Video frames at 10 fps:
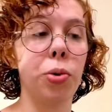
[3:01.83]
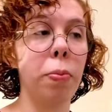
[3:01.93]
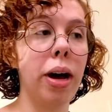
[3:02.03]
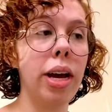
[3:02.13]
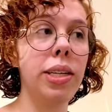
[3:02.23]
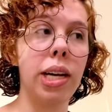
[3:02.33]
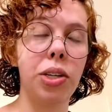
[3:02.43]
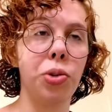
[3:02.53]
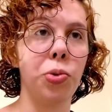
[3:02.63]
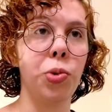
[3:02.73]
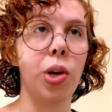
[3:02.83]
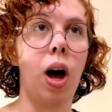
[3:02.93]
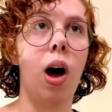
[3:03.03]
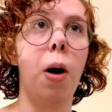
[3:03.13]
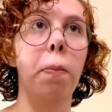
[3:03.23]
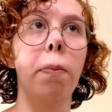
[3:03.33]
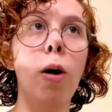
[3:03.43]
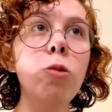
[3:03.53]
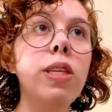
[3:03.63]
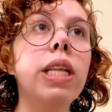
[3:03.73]
My tattoos are
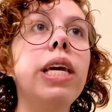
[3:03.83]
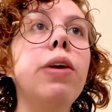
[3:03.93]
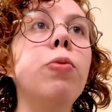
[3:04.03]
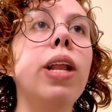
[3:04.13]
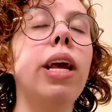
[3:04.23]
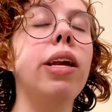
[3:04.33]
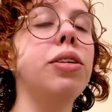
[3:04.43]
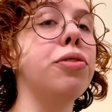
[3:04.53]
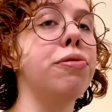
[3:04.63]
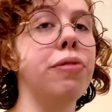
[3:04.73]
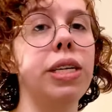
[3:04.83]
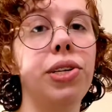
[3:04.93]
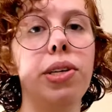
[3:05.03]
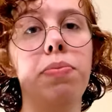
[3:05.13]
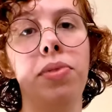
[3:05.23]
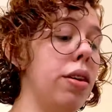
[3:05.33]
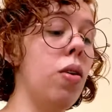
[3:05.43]
mostly related to fandoms.